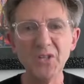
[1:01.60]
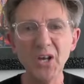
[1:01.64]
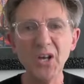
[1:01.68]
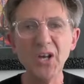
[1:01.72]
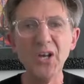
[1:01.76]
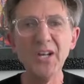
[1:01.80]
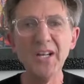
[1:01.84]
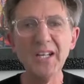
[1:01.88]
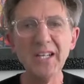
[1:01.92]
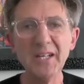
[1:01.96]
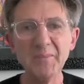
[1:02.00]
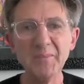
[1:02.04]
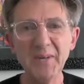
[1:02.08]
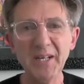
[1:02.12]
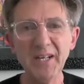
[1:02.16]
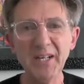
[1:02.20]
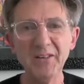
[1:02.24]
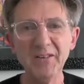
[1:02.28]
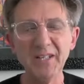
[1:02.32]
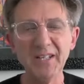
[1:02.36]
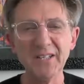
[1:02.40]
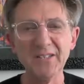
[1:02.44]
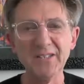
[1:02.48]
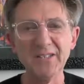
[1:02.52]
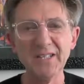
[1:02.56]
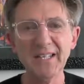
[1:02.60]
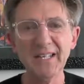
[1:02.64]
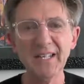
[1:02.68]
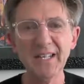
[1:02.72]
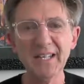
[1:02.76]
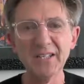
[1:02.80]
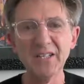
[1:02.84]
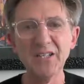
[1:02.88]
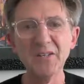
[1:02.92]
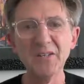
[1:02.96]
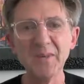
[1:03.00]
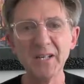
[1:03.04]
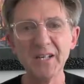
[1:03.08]
earlier periods, the
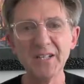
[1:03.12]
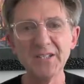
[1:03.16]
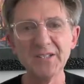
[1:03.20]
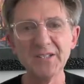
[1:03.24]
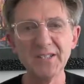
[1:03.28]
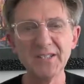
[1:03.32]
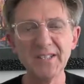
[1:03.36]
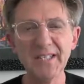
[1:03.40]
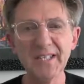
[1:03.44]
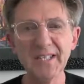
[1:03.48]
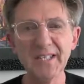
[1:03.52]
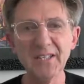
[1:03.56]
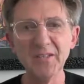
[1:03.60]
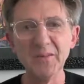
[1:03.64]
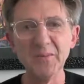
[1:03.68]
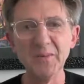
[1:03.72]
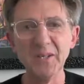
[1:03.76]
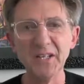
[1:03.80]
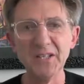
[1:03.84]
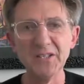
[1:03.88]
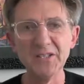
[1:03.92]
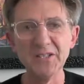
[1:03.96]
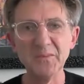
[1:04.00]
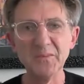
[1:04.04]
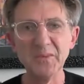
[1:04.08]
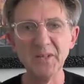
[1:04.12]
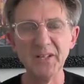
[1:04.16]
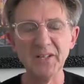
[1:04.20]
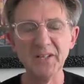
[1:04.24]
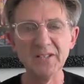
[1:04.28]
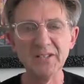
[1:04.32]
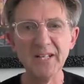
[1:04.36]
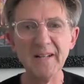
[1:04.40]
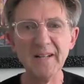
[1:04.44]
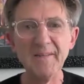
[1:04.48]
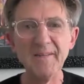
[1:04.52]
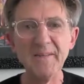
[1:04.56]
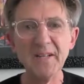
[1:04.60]
accumulation and decumulation
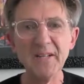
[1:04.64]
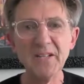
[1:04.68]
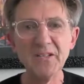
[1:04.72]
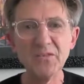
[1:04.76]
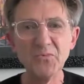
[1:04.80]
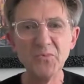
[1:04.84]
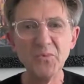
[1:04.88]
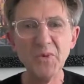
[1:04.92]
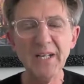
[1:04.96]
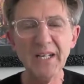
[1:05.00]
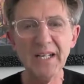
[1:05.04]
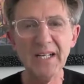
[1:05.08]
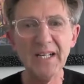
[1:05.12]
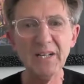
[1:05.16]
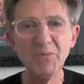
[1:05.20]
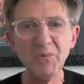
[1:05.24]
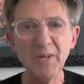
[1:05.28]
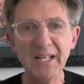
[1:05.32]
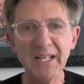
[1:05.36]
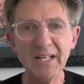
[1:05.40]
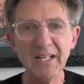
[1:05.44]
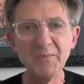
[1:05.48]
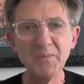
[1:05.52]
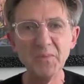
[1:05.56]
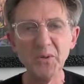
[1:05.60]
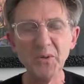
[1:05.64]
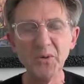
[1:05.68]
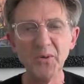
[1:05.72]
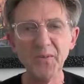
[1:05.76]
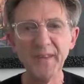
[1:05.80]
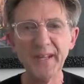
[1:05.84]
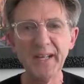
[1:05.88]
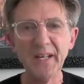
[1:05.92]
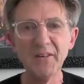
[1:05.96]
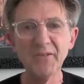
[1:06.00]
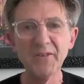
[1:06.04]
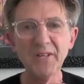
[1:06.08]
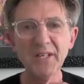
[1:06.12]
periods, is really, really
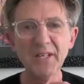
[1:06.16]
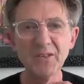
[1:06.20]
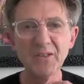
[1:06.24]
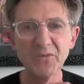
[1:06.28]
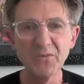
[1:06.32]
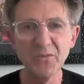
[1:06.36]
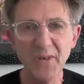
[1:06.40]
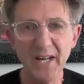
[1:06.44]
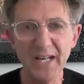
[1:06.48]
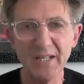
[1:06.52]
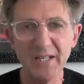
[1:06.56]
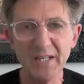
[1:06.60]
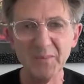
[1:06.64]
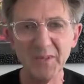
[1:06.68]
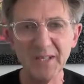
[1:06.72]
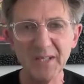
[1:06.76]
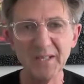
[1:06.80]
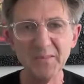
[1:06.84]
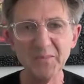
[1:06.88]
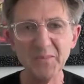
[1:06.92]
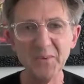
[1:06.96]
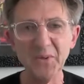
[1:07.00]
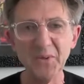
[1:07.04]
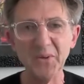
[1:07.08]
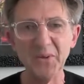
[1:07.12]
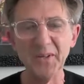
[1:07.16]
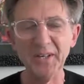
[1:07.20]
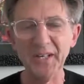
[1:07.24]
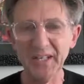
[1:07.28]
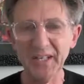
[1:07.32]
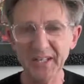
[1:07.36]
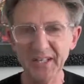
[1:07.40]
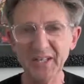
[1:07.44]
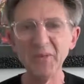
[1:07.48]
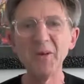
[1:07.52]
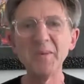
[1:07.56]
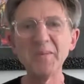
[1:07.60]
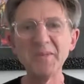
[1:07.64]
important. They are incredibly important.
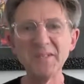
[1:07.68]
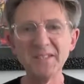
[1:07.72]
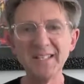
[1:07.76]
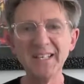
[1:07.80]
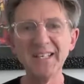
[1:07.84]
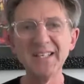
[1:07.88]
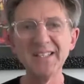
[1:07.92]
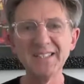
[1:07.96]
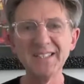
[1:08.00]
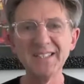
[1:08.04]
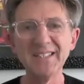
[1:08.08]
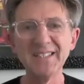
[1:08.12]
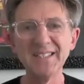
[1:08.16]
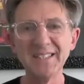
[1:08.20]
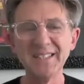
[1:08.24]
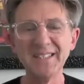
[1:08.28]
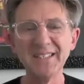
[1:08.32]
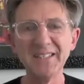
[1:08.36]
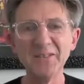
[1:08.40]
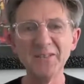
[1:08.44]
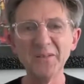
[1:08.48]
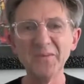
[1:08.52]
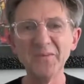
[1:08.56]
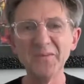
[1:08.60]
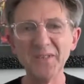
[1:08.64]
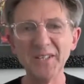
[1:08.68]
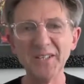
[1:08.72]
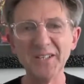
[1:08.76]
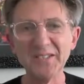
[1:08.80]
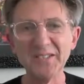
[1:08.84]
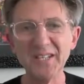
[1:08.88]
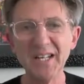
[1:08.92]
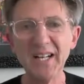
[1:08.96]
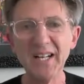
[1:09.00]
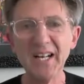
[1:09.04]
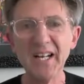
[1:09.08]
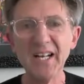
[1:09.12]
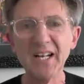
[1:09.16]
I know I'm stating the
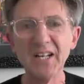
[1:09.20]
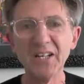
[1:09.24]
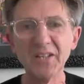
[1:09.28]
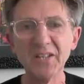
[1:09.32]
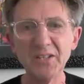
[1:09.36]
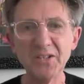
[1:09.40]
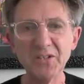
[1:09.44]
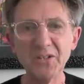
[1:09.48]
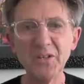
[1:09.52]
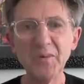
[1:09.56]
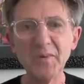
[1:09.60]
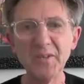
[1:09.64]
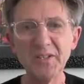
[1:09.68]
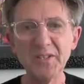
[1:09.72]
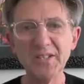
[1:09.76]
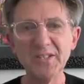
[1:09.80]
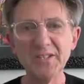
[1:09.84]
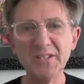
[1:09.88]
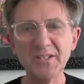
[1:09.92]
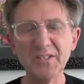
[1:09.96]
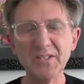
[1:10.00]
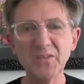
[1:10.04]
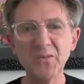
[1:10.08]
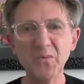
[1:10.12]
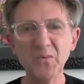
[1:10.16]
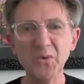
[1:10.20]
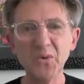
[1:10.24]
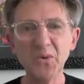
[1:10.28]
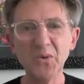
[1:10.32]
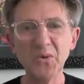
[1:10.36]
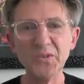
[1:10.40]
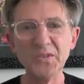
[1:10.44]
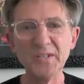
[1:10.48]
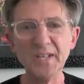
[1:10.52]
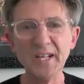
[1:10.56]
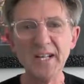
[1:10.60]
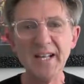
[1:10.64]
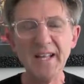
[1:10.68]
obvious contributors
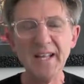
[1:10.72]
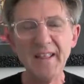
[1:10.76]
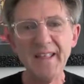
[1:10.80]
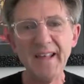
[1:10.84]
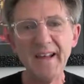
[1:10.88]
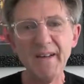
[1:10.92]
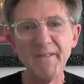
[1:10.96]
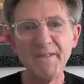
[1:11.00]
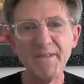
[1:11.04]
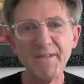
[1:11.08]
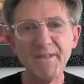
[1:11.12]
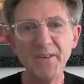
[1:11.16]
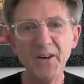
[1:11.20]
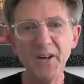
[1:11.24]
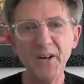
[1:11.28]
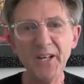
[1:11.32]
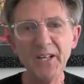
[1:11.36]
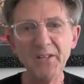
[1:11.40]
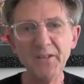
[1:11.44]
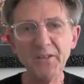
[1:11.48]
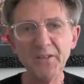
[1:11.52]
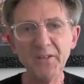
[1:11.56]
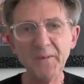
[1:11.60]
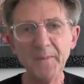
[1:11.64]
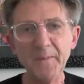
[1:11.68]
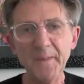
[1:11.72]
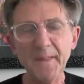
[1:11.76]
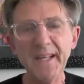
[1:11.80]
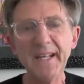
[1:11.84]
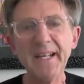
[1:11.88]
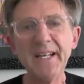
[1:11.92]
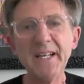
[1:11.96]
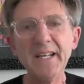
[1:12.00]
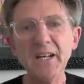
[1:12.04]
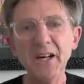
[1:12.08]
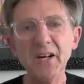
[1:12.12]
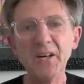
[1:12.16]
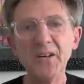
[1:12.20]
towards that final
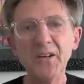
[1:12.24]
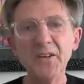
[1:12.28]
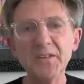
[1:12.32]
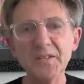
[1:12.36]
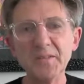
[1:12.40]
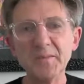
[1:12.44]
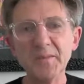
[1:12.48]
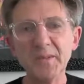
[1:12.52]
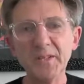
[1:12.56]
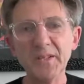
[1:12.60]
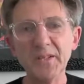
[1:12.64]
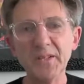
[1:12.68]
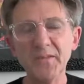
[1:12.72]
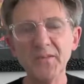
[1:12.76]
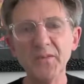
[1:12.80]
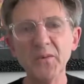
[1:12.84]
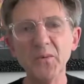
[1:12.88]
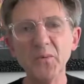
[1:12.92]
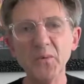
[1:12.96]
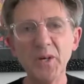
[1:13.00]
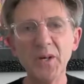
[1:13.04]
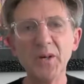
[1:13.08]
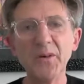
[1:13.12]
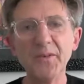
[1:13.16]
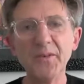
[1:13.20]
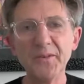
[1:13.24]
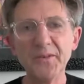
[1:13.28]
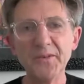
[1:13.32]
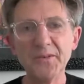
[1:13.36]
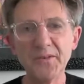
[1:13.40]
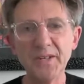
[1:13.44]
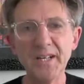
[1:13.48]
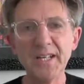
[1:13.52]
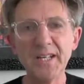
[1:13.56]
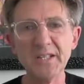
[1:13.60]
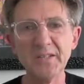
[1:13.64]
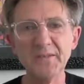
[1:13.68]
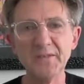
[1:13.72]
enhancement of the wealth
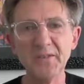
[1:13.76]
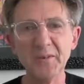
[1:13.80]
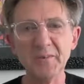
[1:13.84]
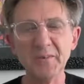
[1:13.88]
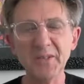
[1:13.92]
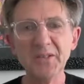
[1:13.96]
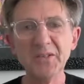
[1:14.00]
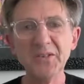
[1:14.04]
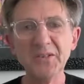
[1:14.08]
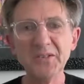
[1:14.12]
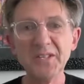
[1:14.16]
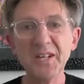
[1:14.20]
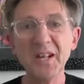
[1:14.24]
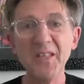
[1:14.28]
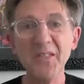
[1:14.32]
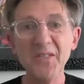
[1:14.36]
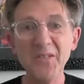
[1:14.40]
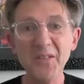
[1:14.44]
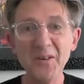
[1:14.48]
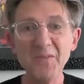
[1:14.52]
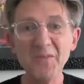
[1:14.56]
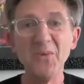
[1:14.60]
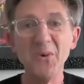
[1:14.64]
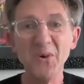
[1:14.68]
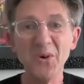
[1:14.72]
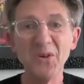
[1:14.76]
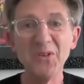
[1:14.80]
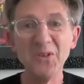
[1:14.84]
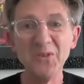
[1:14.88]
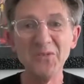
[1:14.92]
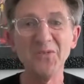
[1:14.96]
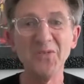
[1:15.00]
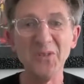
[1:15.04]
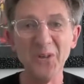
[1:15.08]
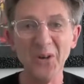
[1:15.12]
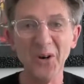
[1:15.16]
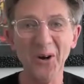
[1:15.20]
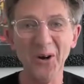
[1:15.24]
transfer, because the more
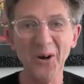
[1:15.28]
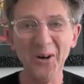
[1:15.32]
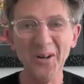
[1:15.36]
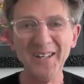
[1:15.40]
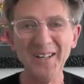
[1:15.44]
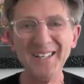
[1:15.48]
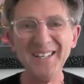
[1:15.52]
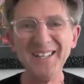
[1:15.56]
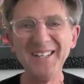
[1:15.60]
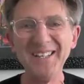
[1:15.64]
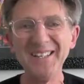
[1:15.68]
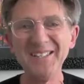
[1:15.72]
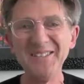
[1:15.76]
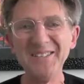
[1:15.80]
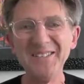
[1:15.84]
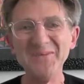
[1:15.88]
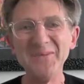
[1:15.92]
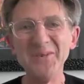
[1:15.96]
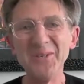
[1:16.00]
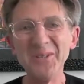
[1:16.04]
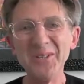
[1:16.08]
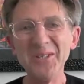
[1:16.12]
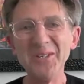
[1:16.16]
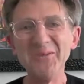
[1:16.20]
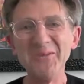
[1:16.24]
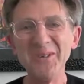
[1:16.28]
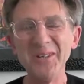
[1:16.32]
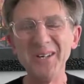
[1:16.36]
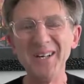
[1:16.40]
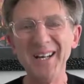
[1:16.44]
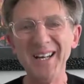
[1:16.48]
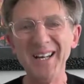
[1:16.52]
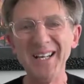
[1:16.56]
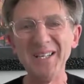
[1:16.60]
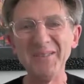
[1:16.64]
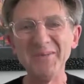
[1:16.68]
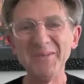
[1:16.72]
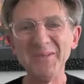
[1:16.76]
you've got, the more you
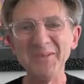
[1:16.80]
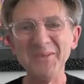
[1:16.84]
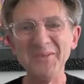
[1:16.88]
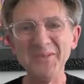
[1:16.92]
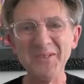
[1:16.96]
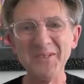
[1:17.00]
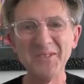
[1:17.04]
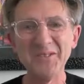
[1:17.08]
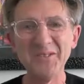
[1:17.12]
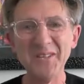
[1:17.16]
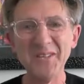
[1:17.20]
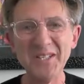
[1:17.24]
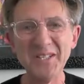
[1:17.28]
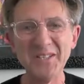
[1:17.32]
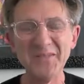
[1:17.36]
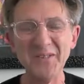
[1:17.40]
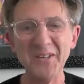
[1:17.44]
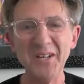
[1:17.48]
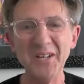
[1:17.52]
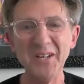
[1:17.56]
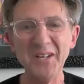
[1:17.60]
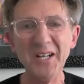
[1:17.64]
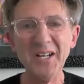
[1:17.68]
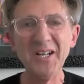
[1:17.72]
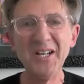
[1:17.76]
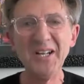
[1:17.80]
are able to transfer.